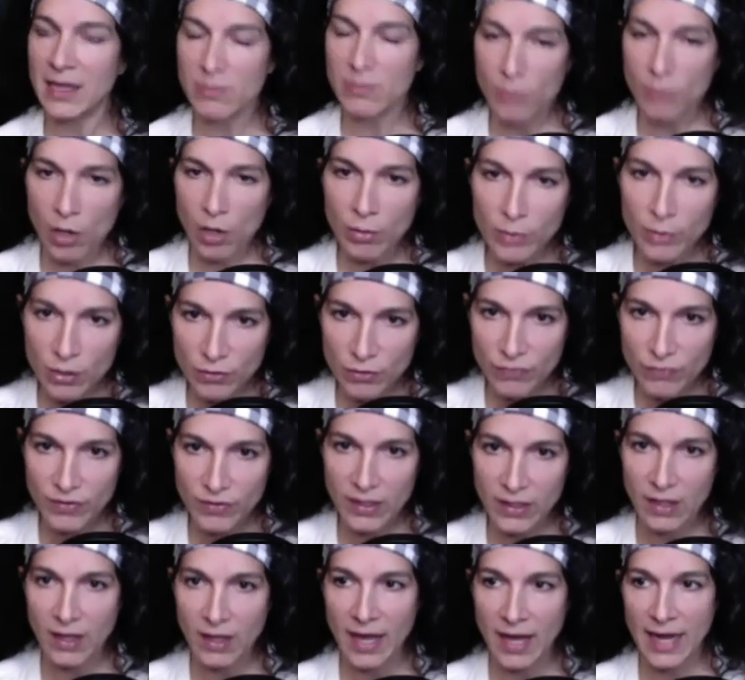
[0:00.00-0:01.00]
the moment you
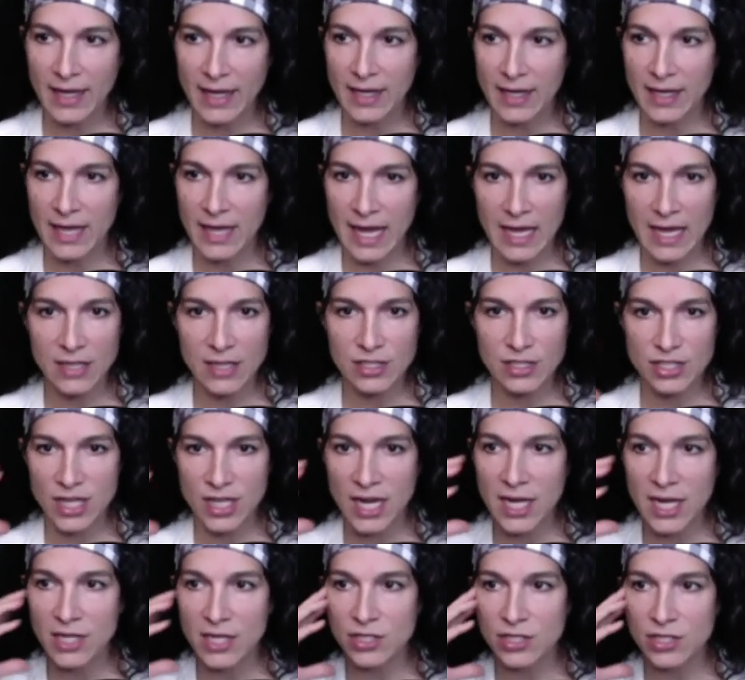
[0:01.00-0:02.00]
feel like it can't
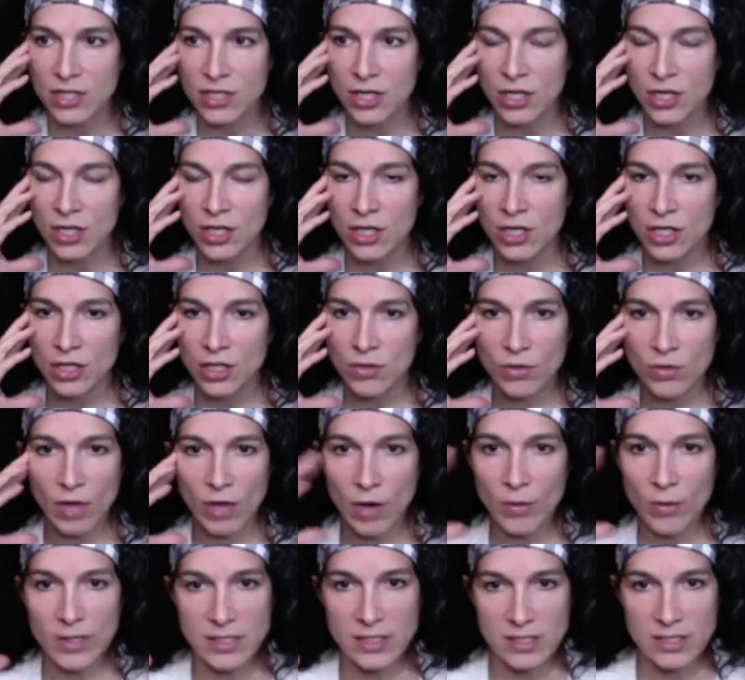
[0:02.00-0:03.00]
change, you
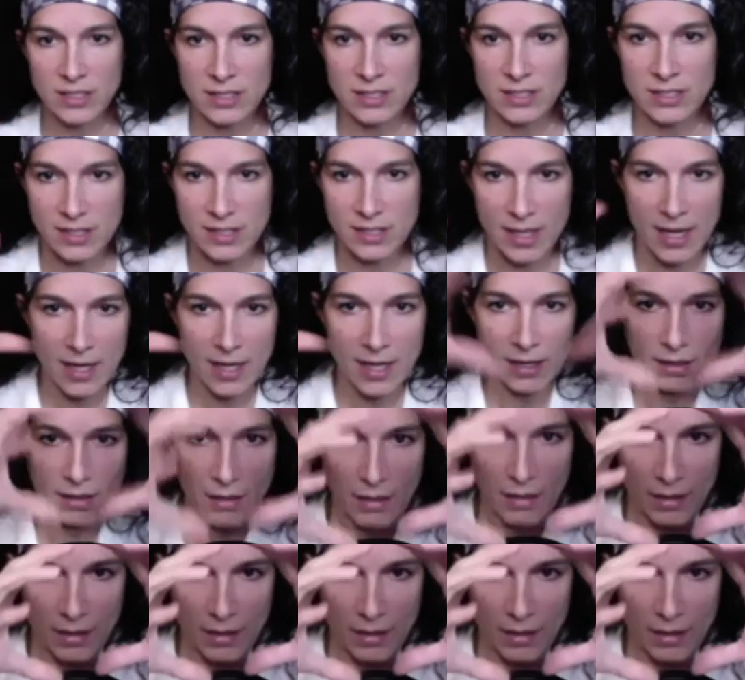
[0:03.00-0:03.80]
go into this like,